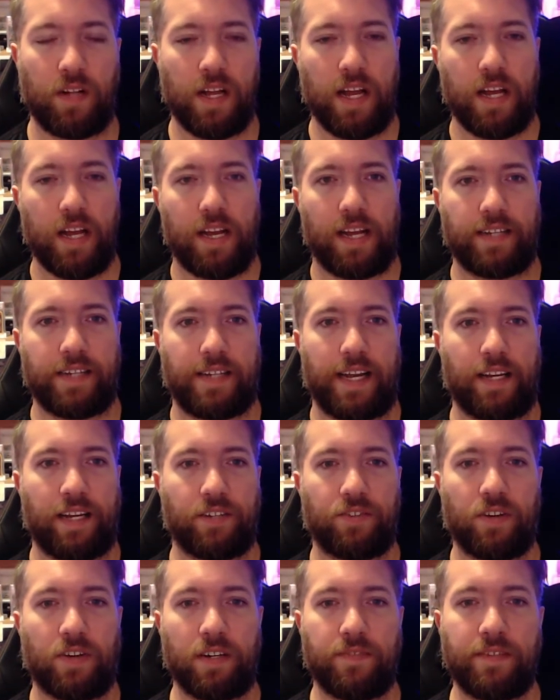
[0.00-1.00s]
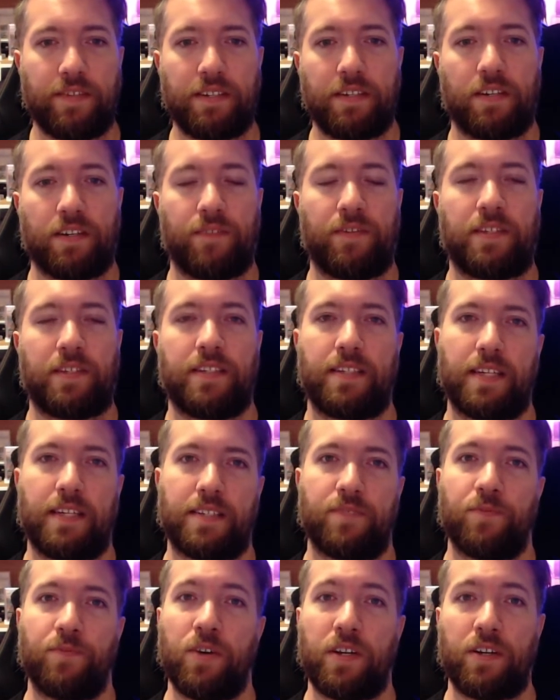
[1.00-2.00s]
and take control of it. Obviously
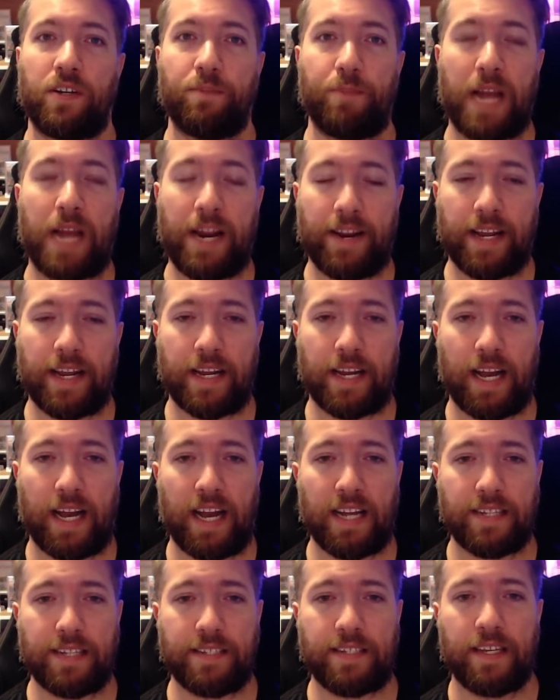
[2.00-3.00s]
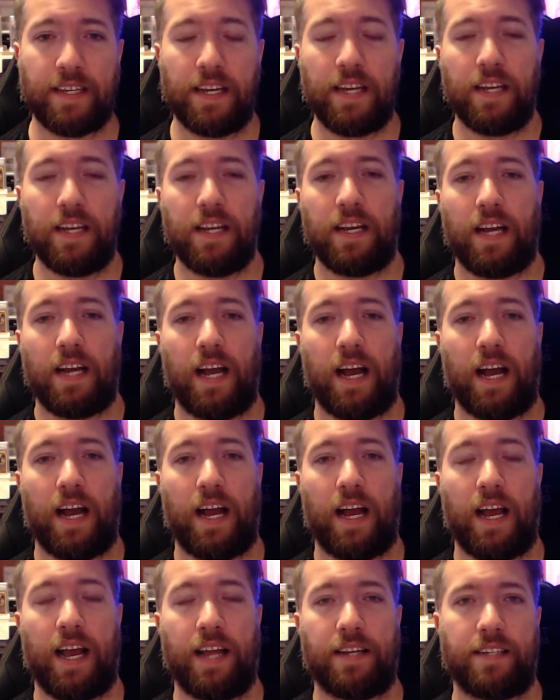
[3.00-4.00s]
doesn't work on barrier cards,
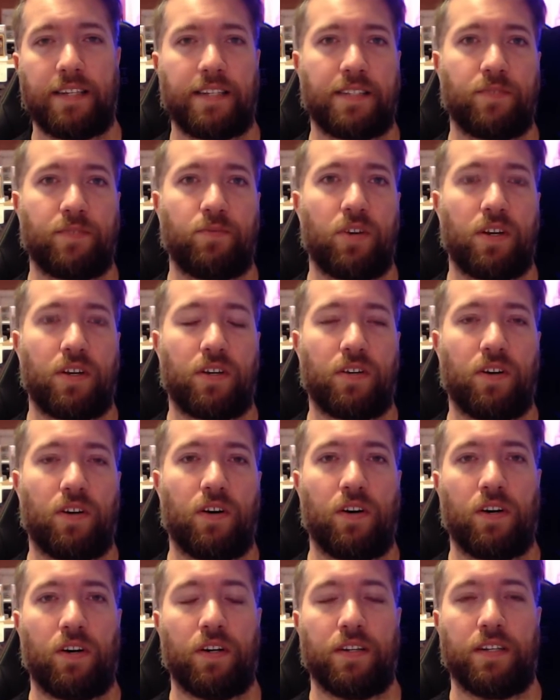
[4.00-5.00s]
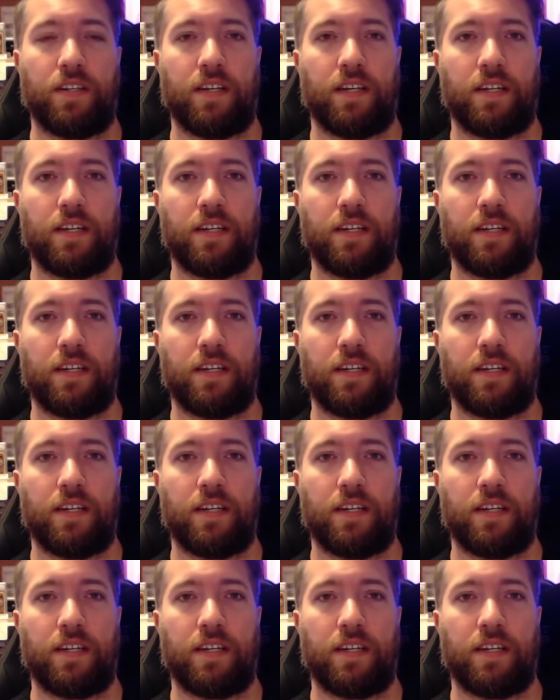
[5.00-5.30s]
and it doesn't work on